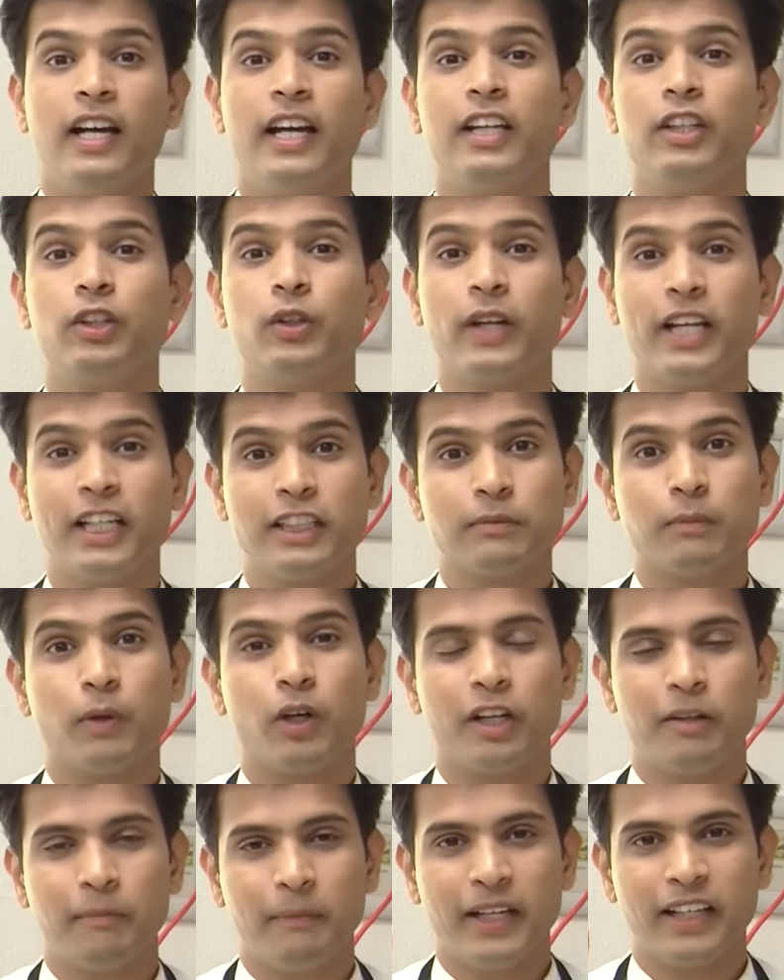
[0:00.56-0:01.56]
In today's
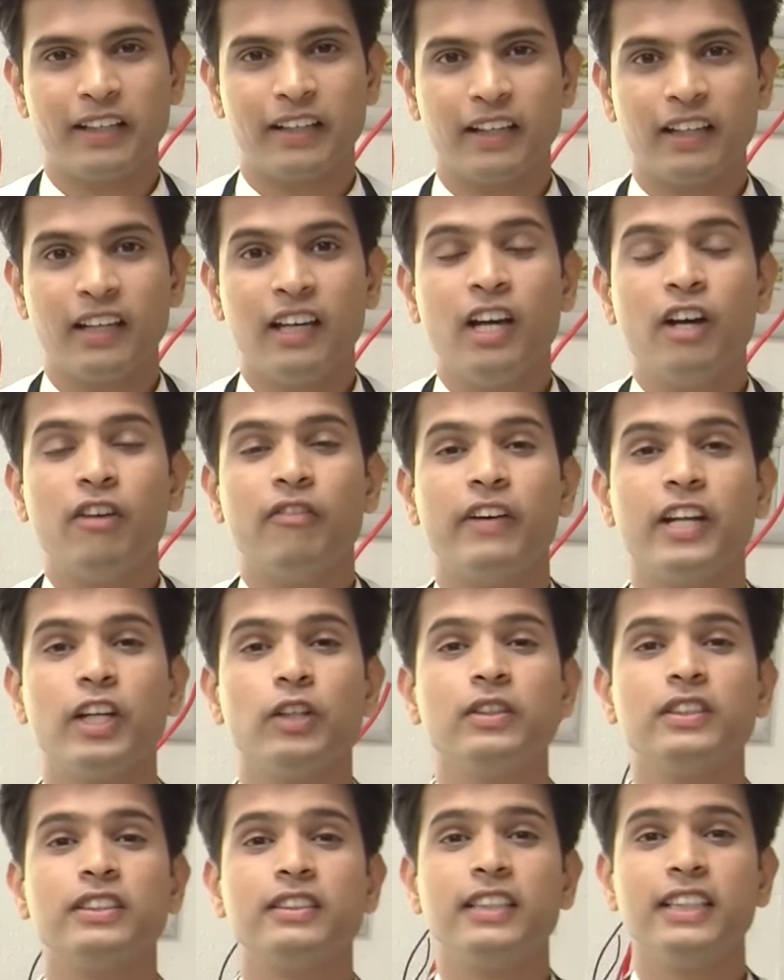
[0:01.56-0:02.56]
modern baking, whenever
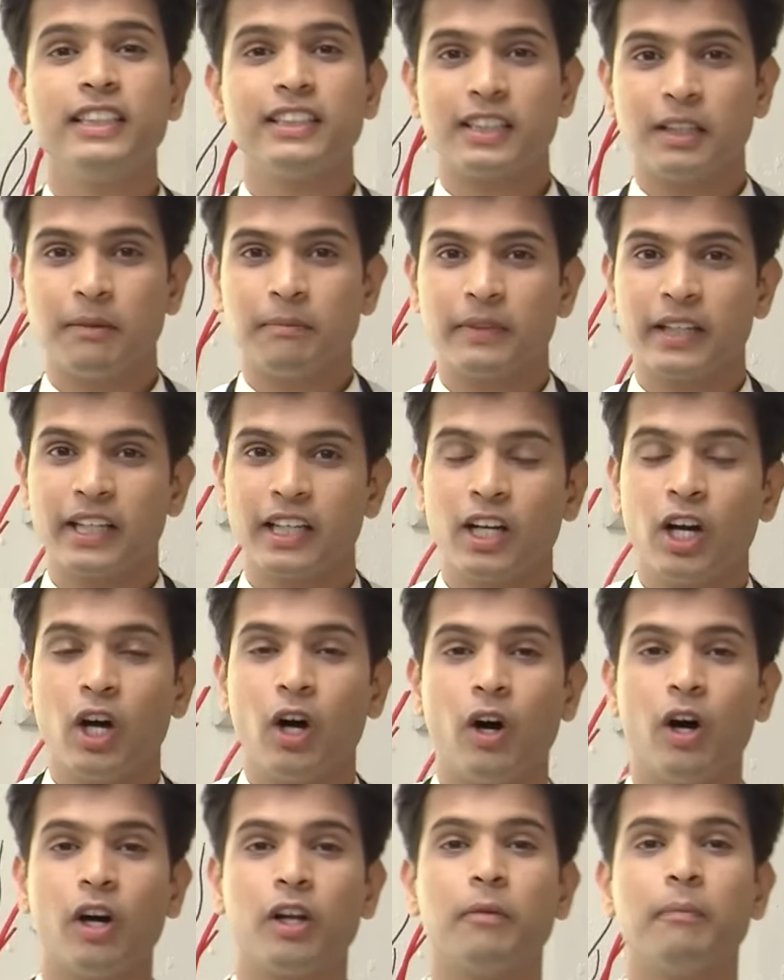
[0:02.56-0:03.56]
you see something
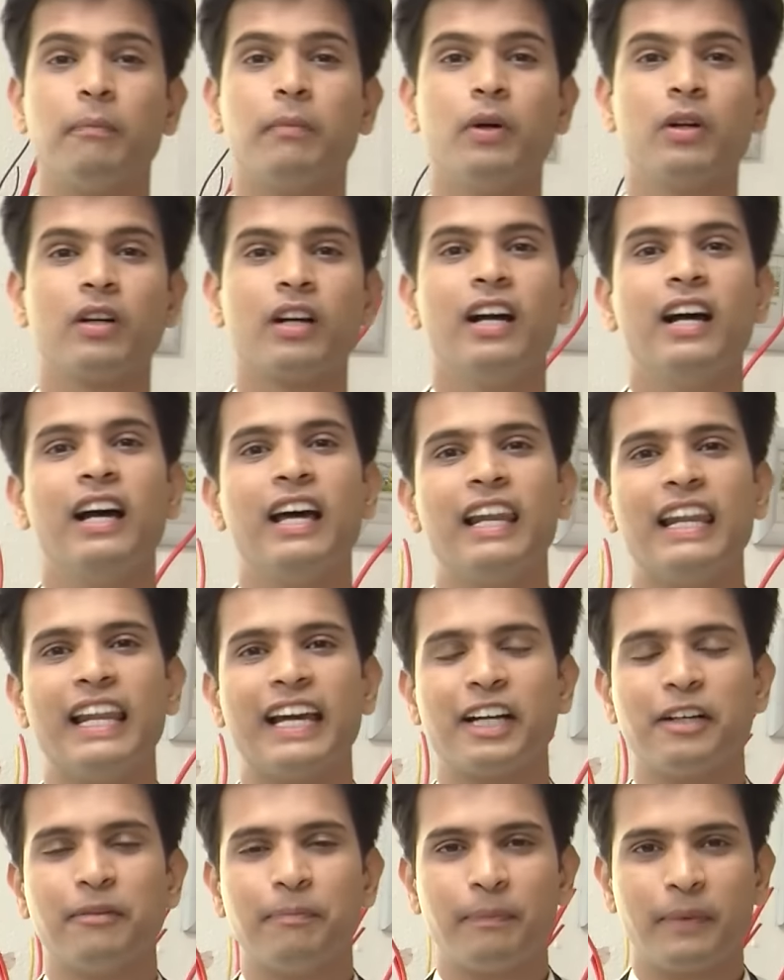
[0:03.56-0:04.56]
on a book
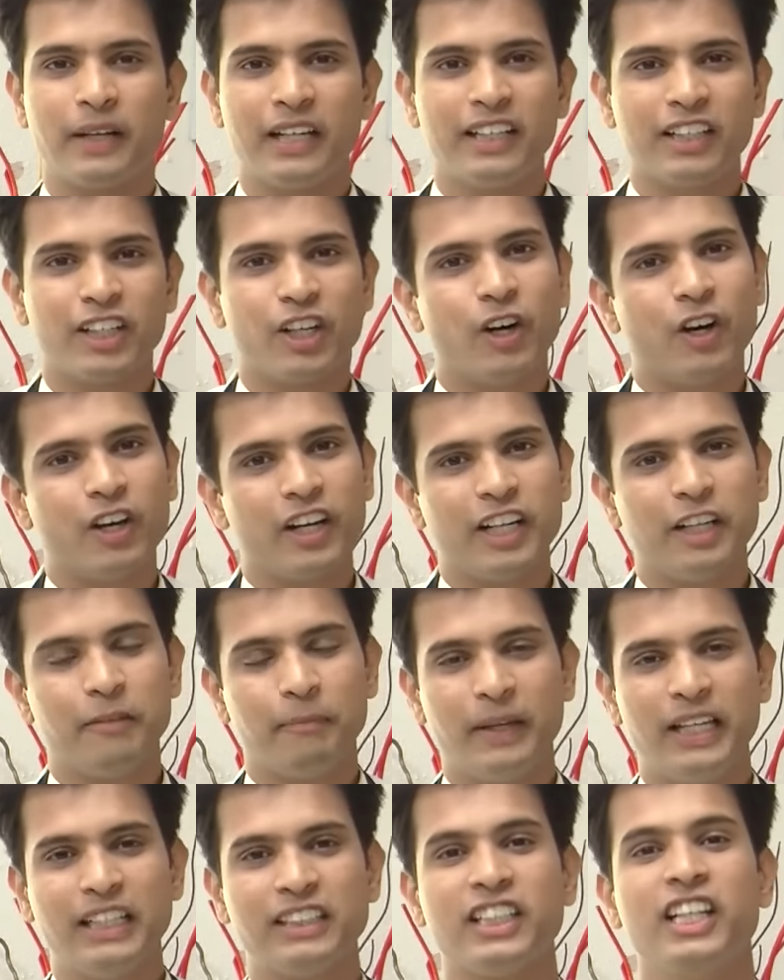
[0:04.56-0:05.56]
like a print or an
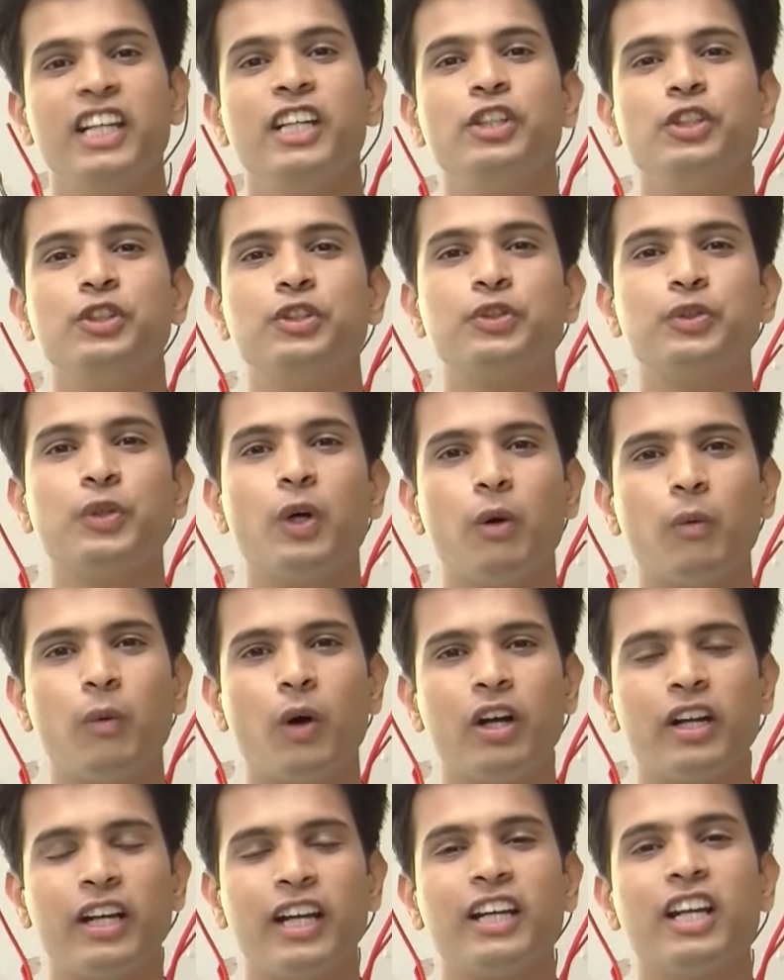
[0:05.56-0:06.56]
image, you so
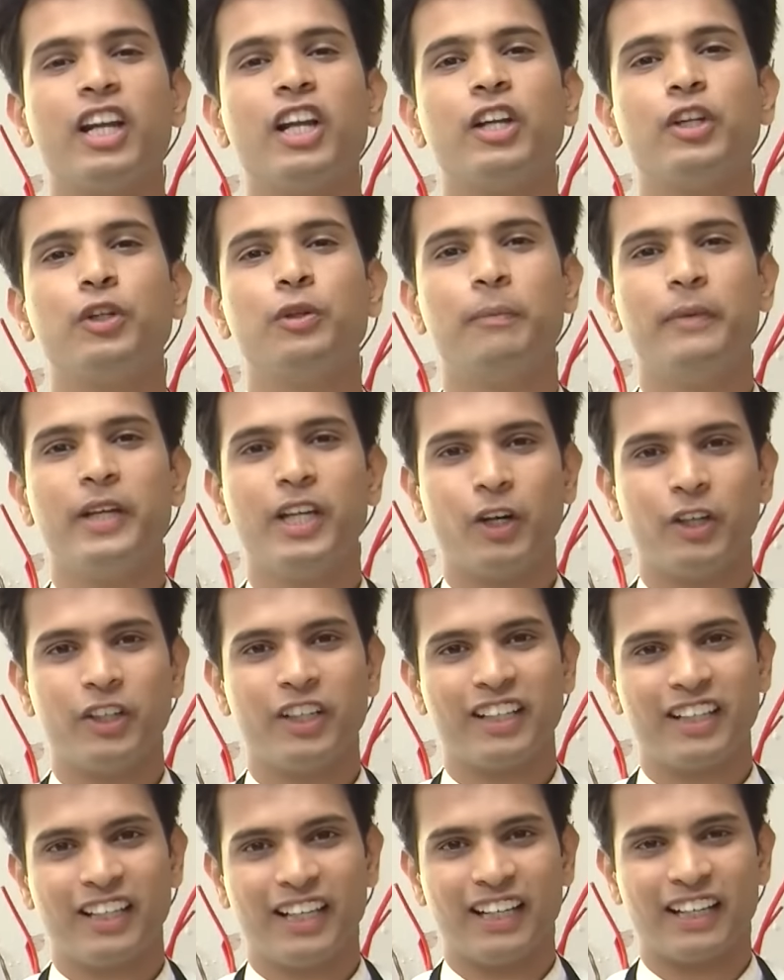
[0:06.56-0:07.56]
want it to be on your
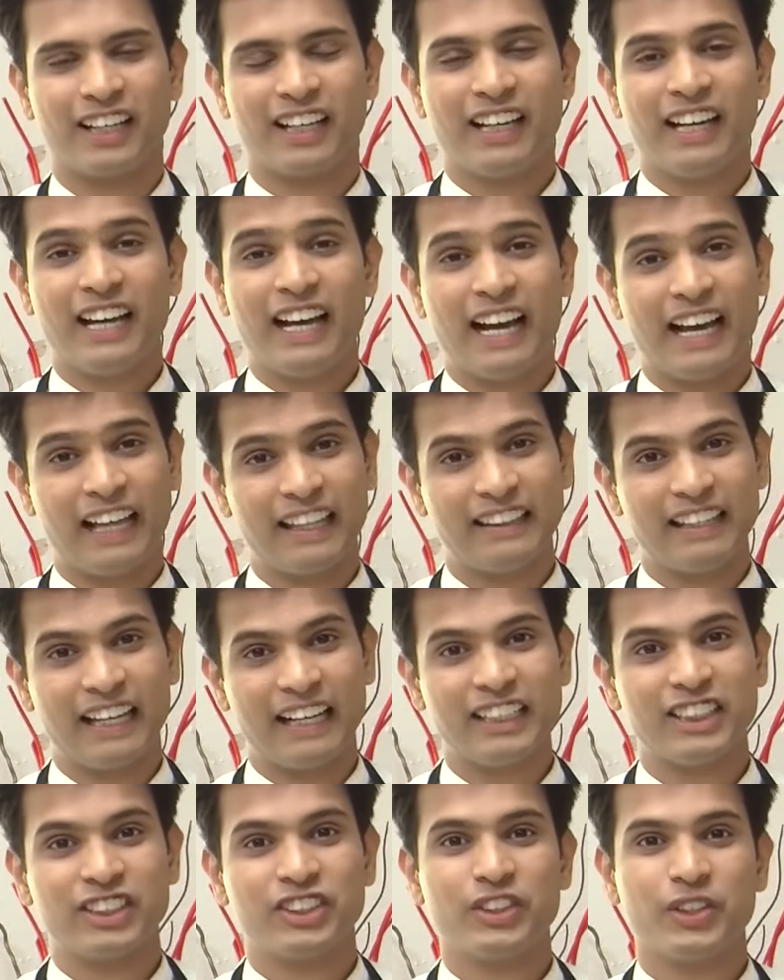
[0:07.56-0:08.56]
cake. And that
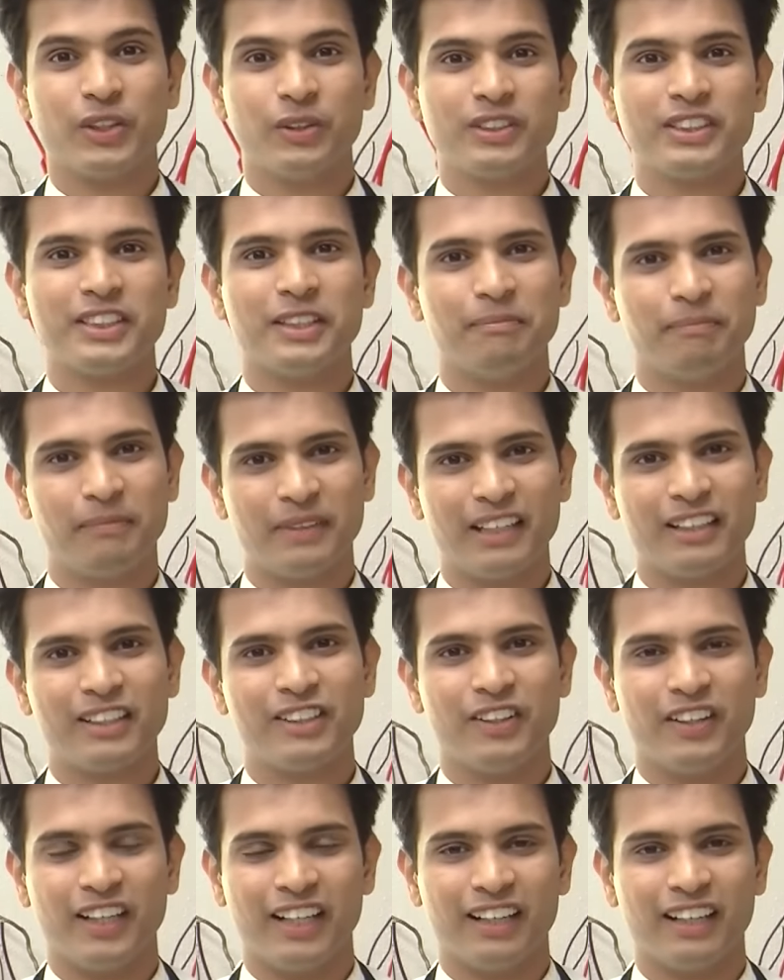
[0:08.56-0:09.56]
is so simple
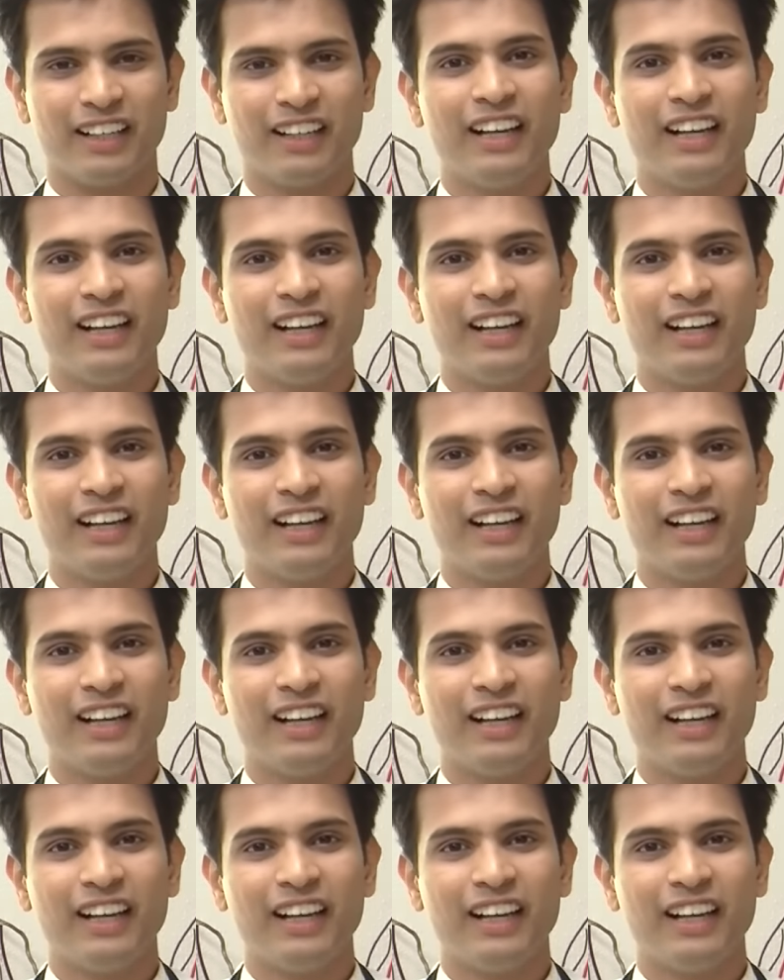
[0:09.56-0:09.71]
today.